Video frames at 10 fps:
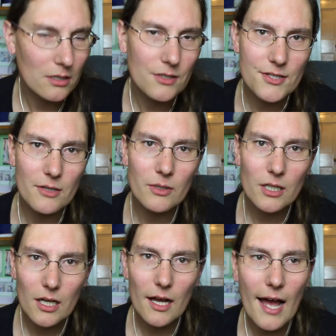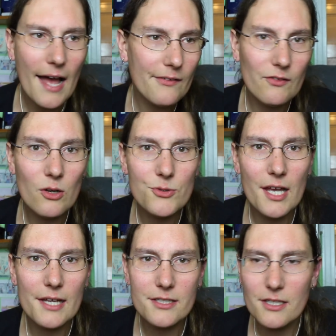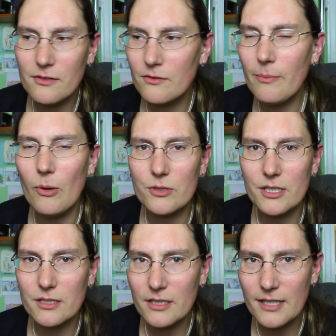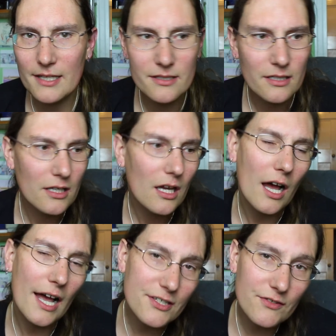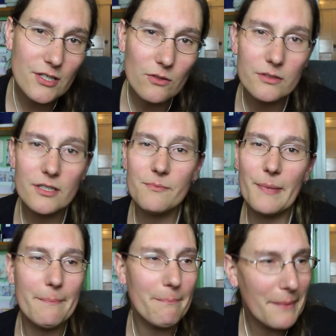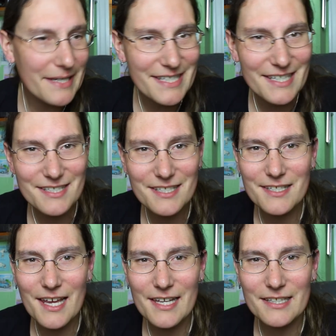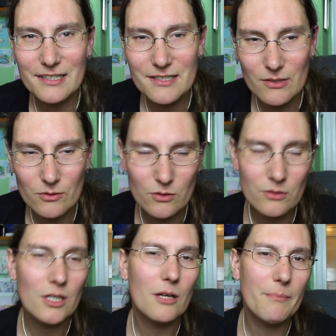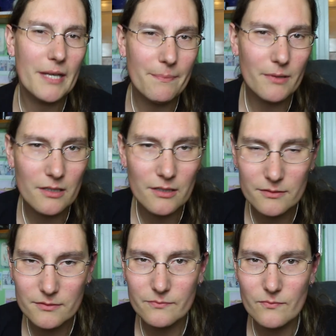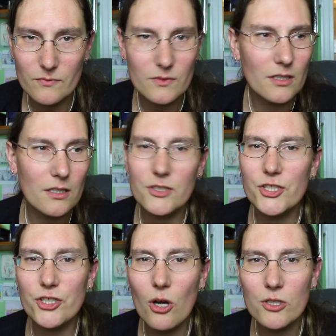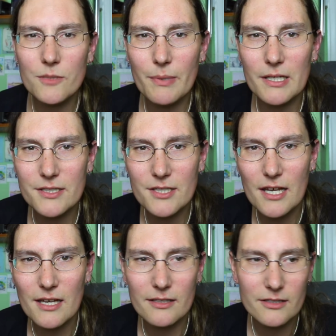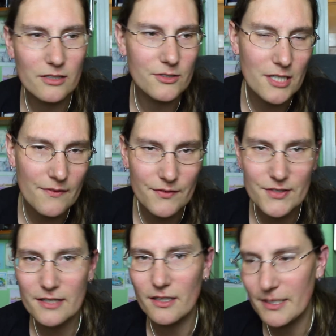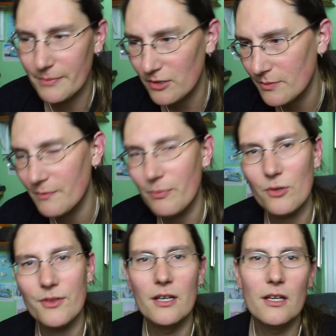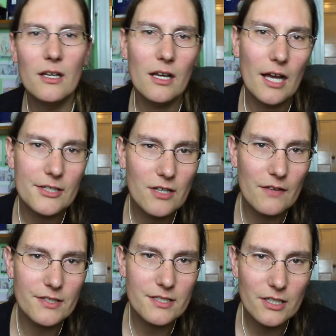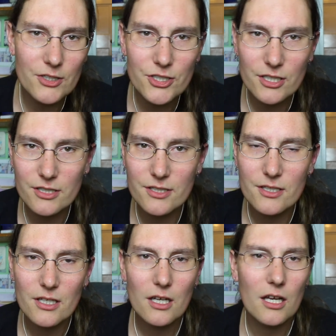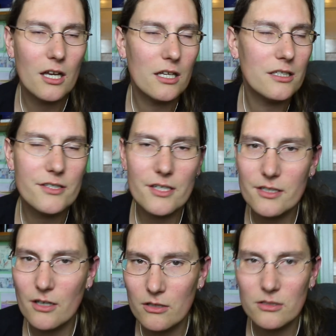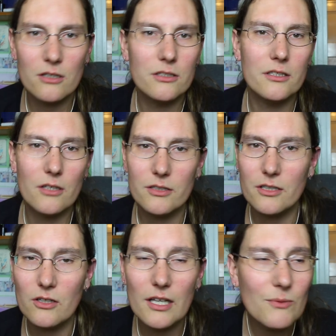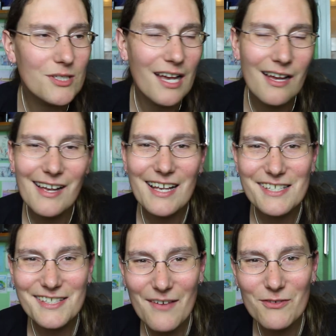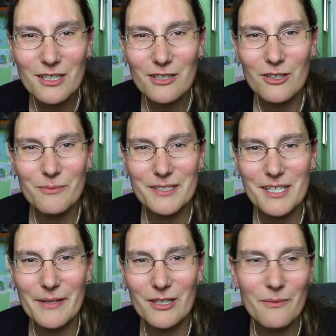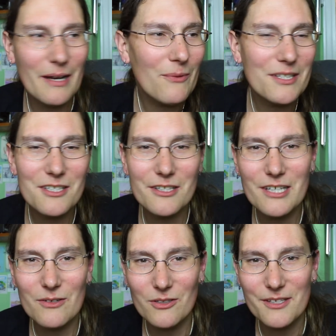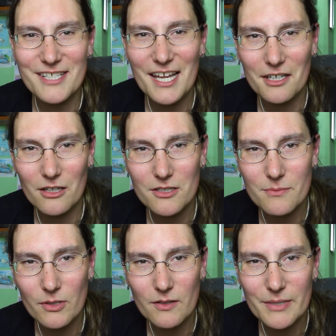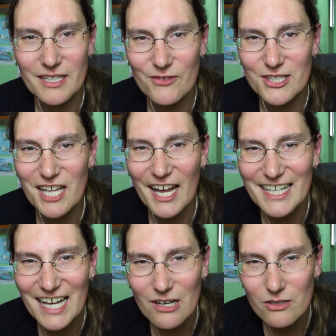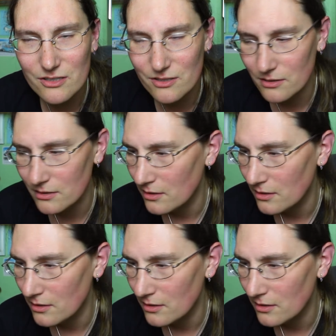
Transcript: So, of course, I had to report it, and that, as a result, there's been meetings today in the town hall. People are shocked, but the Conservatives and the Labour groups have both had to have discussions, and it's just gone on and on and on. It was 7 o'clock by the time I got home. I went to the town hall at 10 o'clock this morning. I've been there for 9 hours.